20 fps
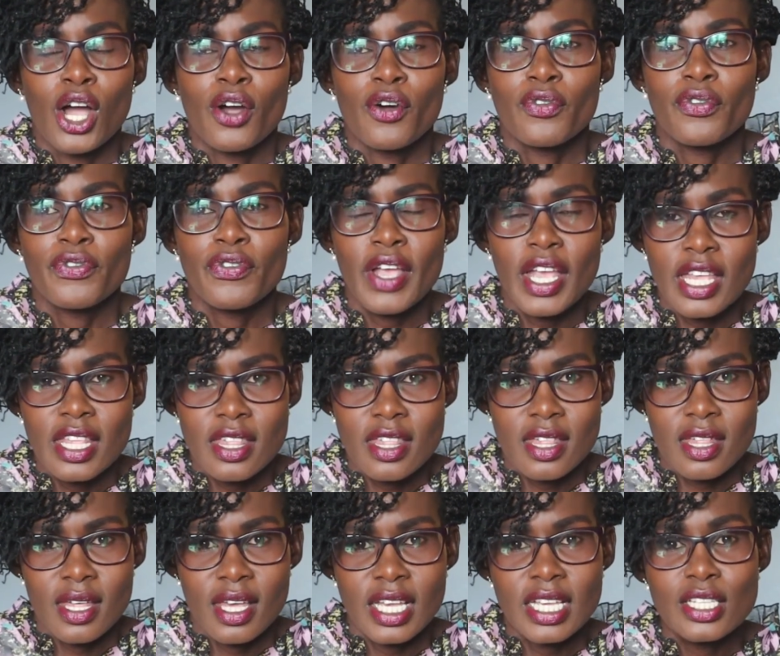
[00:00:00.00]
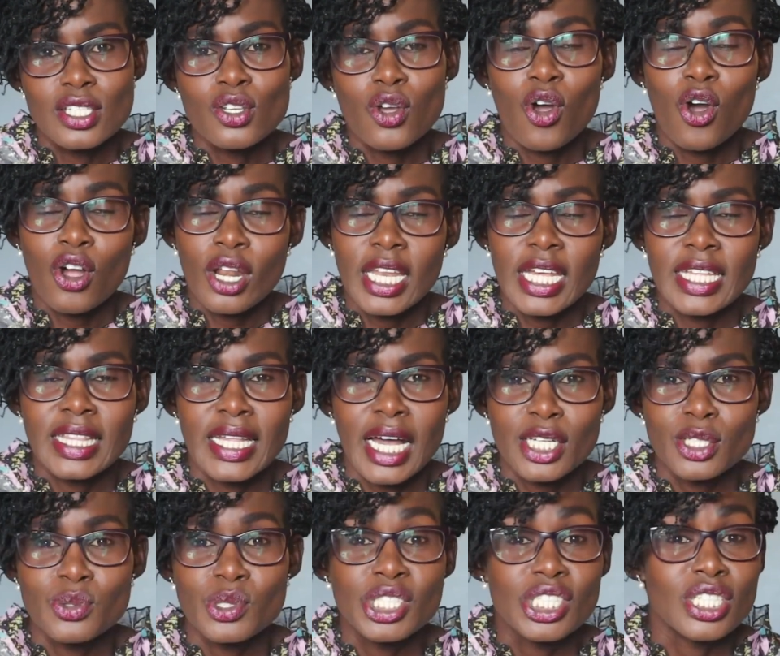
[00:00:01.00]
faith is calling
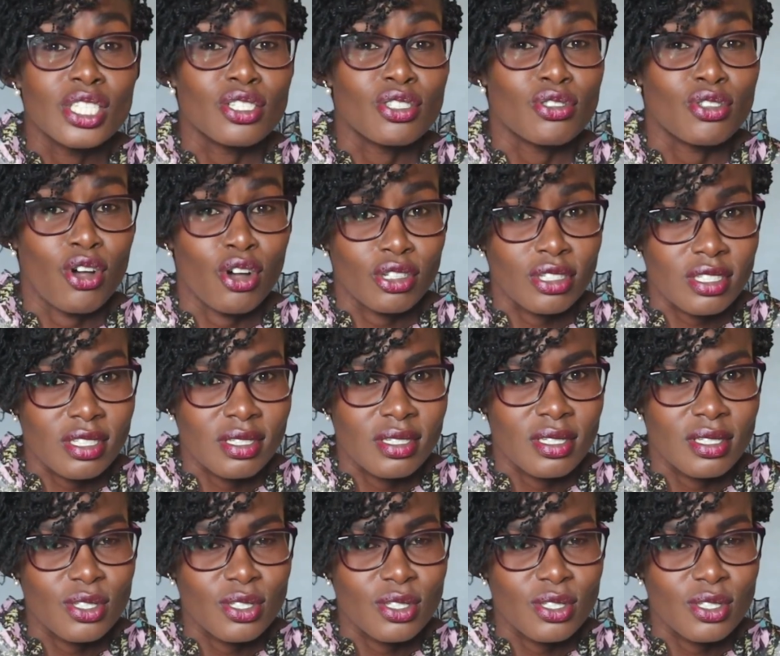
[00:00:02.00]
that which is not,